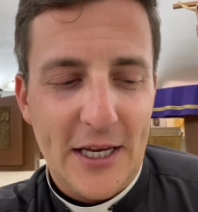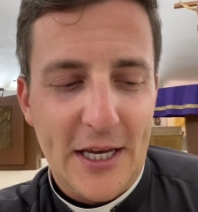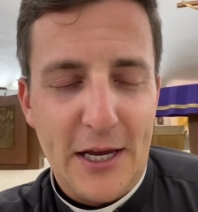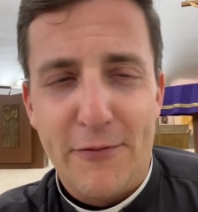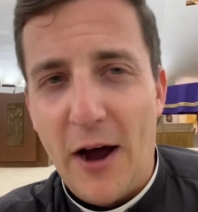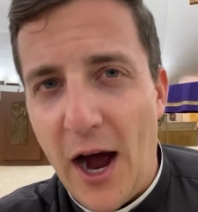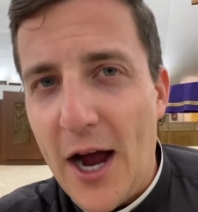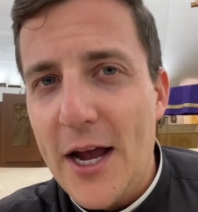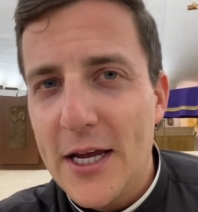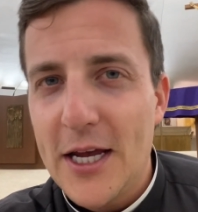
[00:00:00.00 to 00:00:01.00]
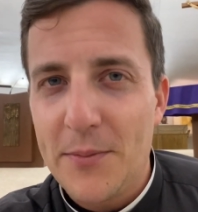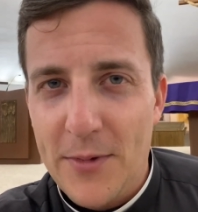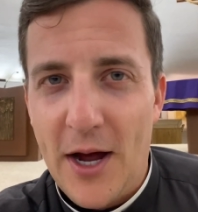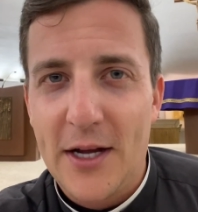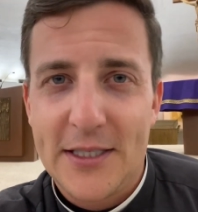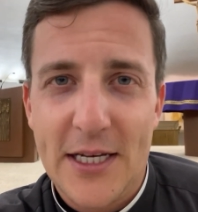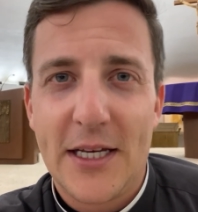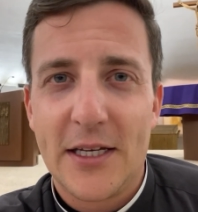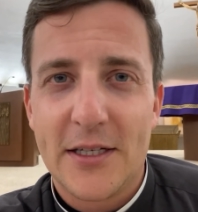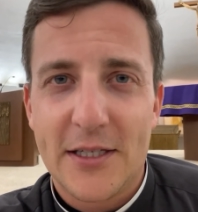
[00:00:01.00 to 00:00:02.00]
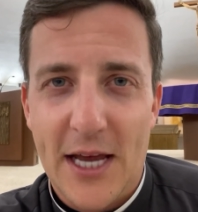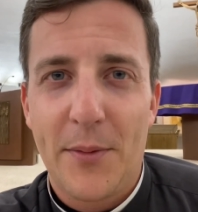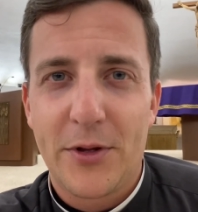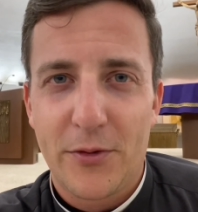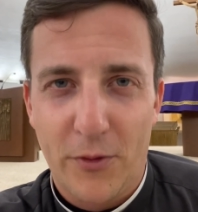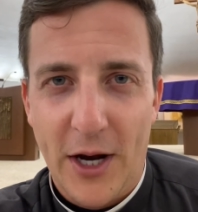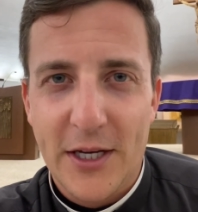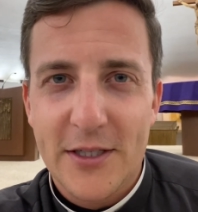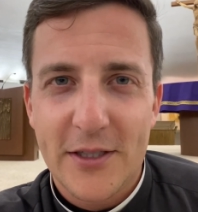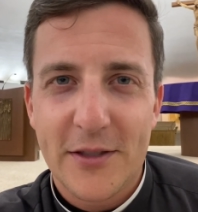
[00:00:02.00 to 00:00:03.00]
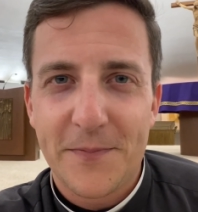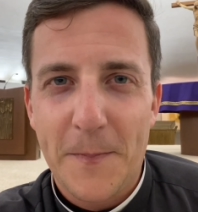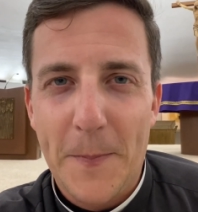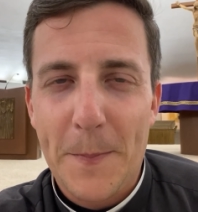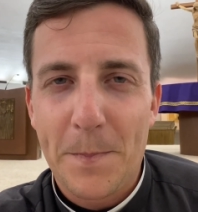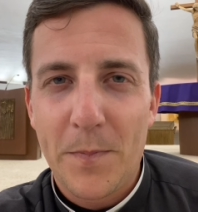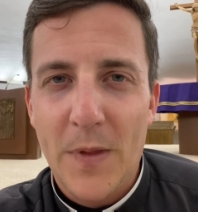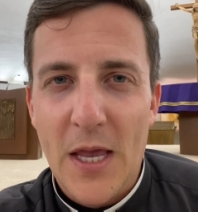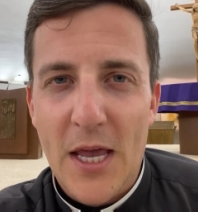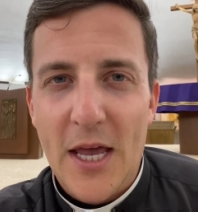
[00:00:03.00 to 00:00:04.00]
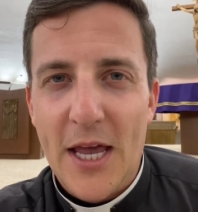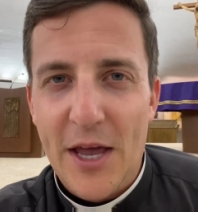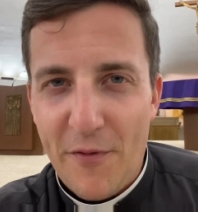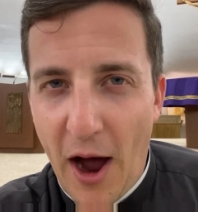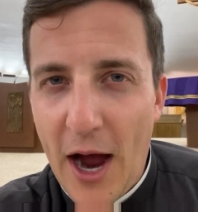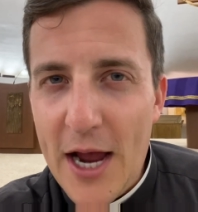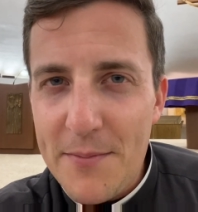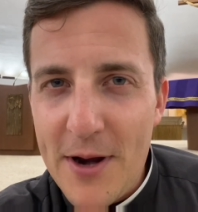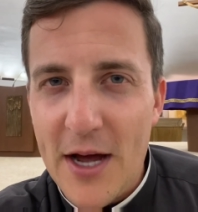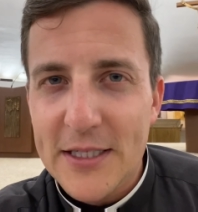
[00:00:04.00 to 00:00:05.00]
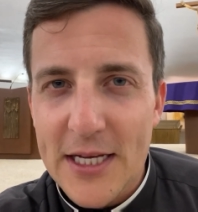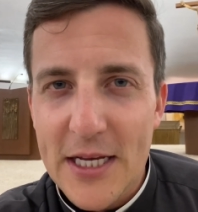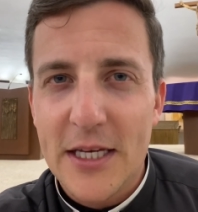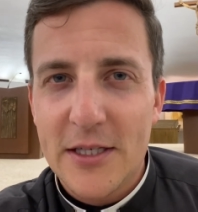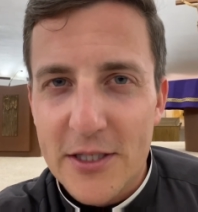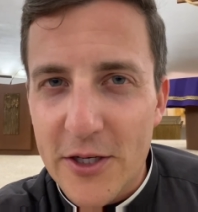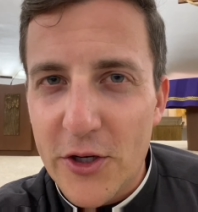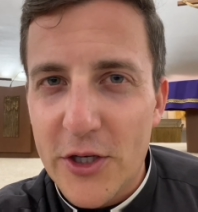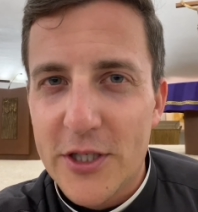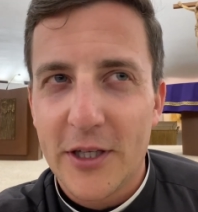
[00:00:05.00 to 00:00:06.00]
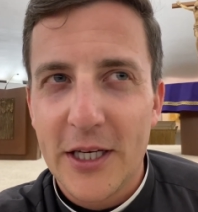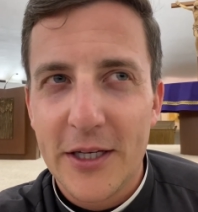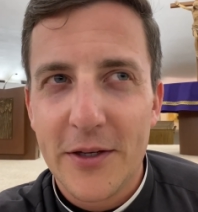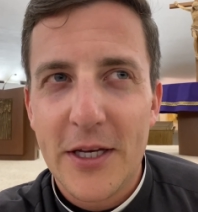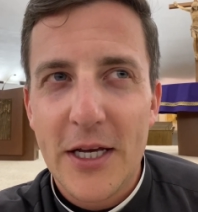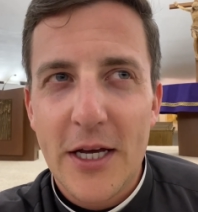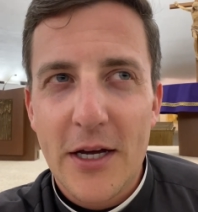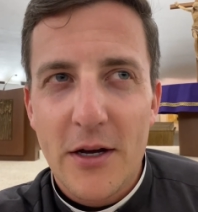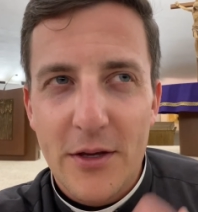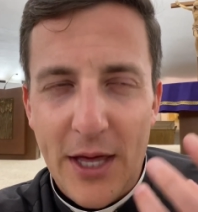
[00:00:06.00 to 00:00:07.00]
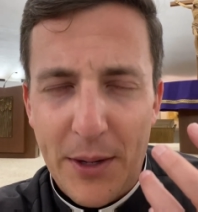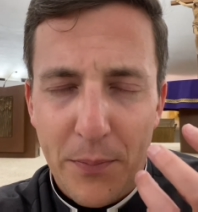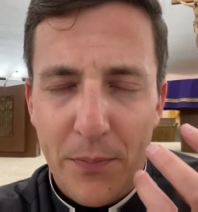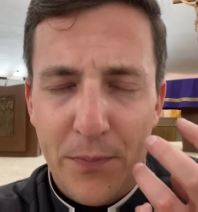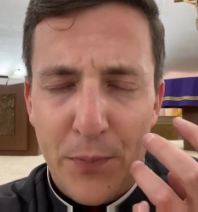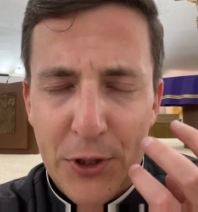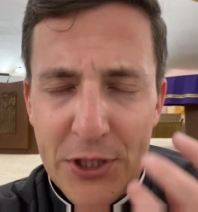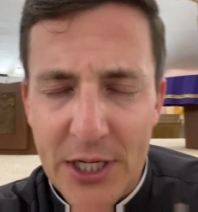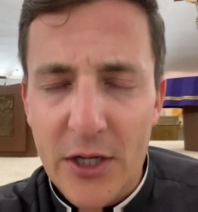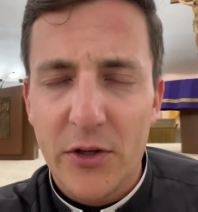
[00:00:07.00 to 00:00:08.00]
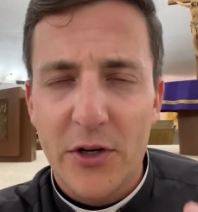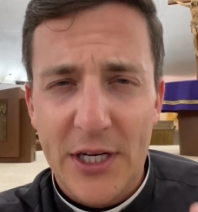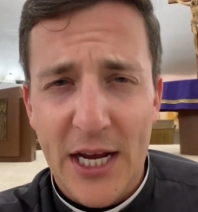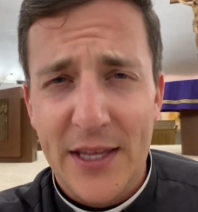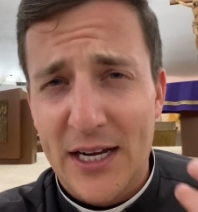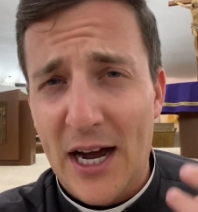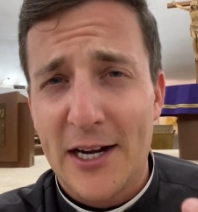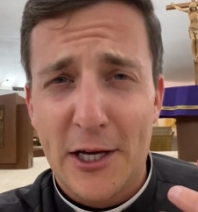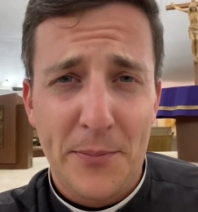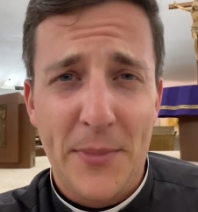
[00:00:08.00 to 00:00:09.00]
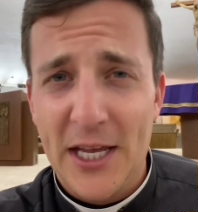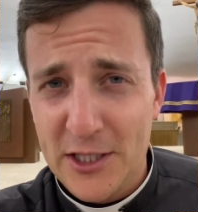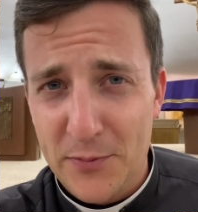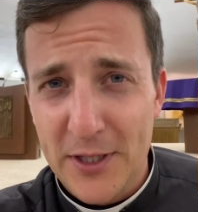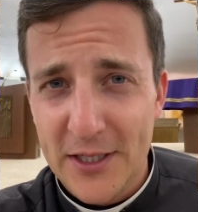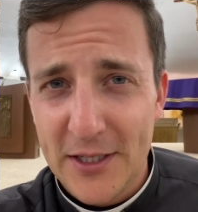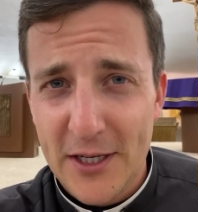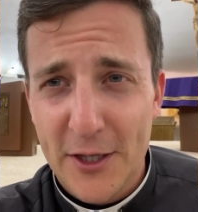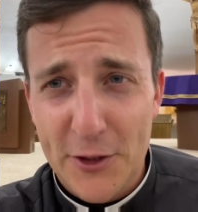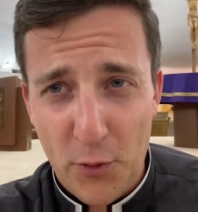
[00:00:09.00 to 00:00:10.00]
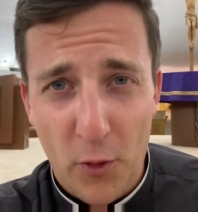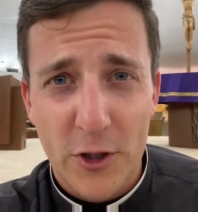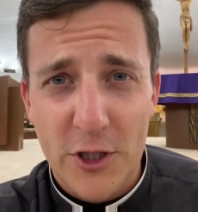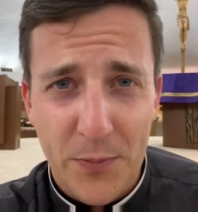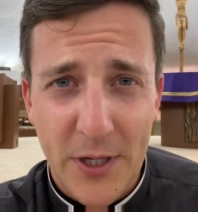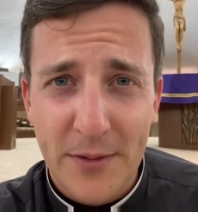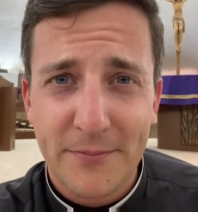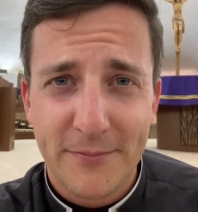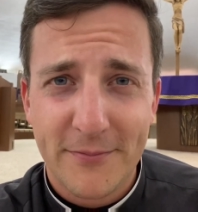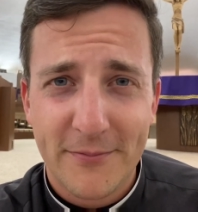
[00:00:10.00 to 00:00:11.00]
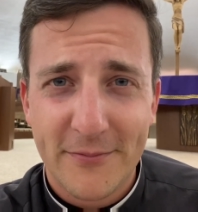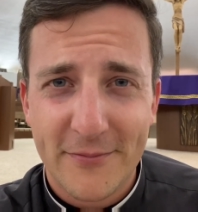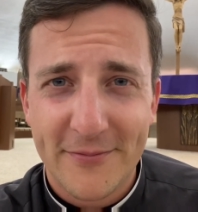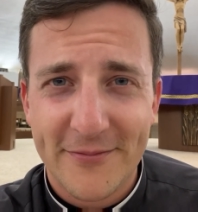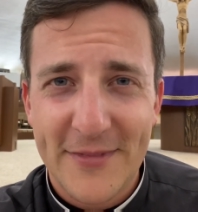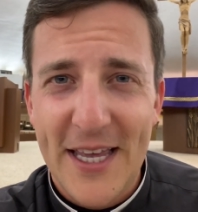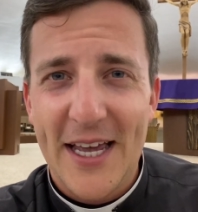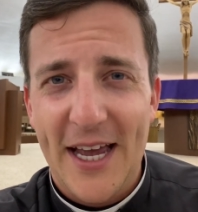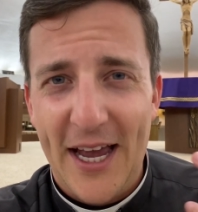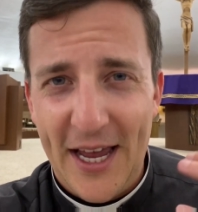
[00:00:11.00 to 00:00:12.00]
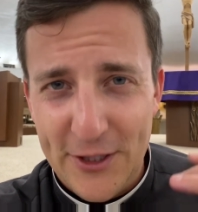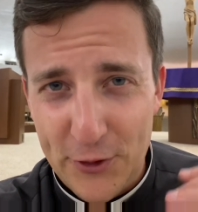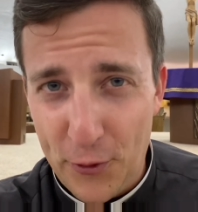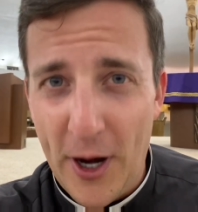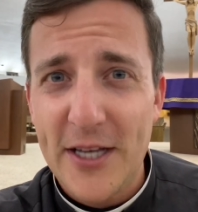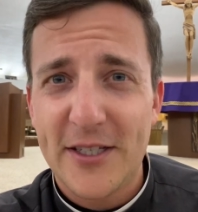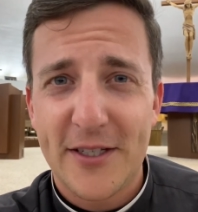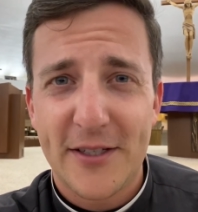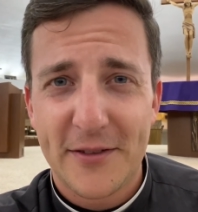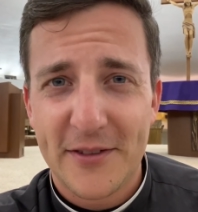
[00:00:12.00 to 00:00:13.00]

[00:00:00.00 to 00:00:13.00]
if I am not taking Sabbath rest, if I am not taking seriously that particular day that God commands me to worship him and to rest,